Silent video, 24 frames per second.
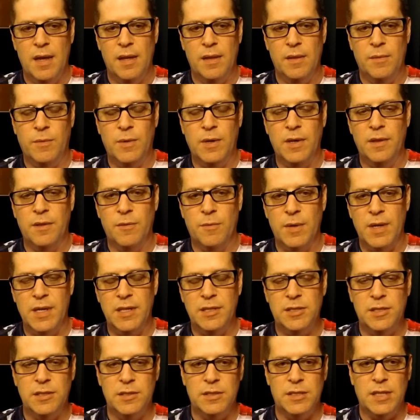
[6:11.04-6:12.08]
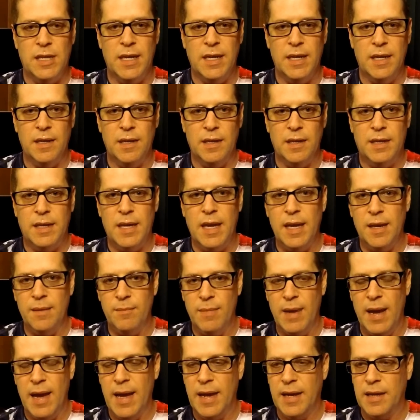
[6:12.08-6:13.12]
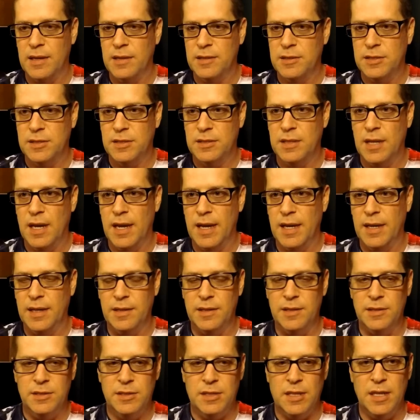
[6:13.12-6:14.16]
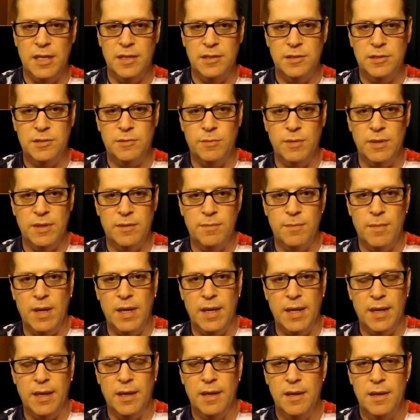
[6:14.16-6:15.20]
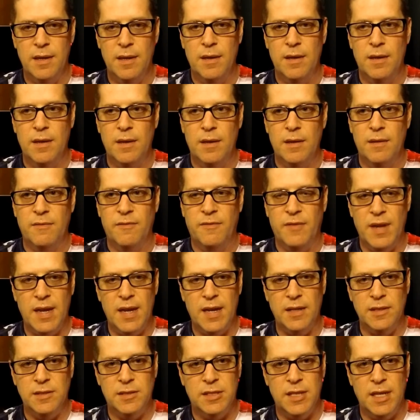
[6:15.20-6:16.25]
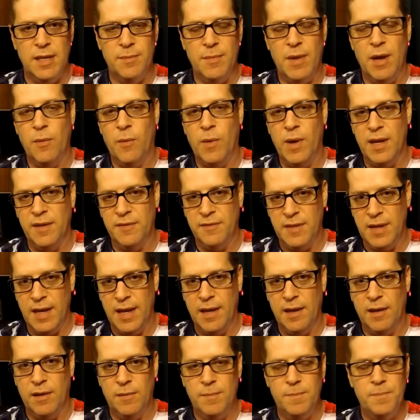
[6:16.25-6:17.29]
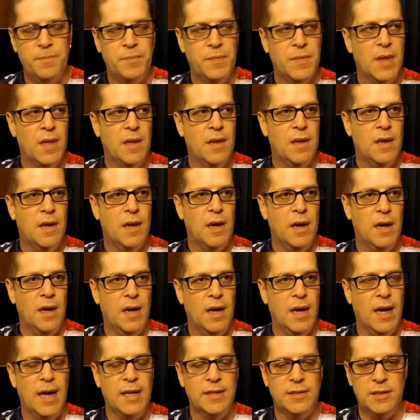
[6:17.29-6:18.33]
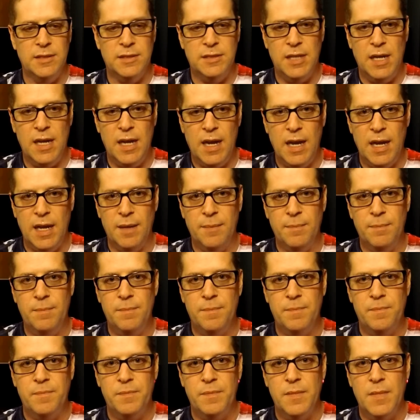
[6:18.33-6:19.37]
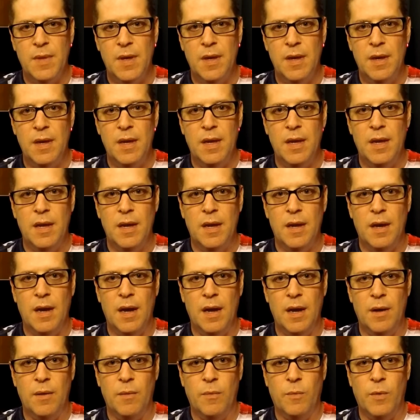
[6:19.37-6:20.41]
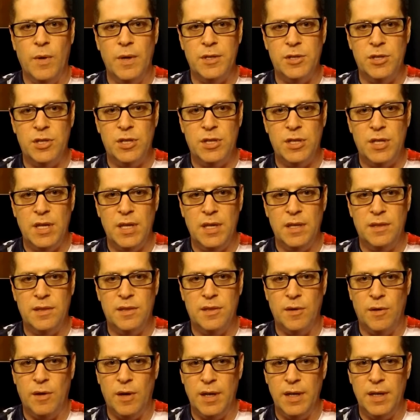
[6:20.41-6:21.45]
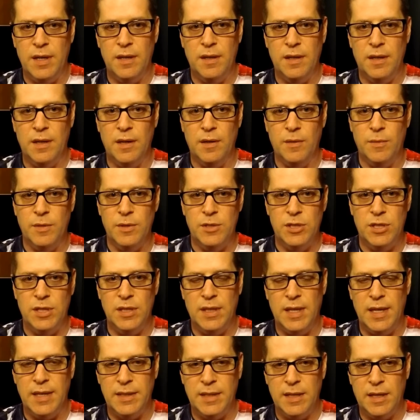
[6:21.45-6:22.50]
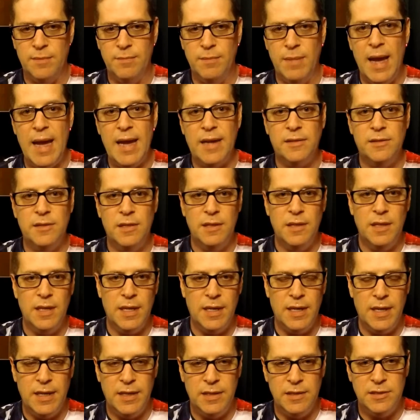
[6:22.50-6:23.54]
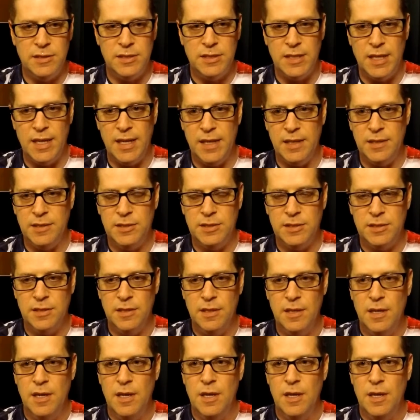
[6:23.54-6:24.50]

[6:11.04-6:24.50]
One of the reasons I came back is I had discussed with my fiance, my wife now, at the time, what she thought, you know, would she like to come back to the United States?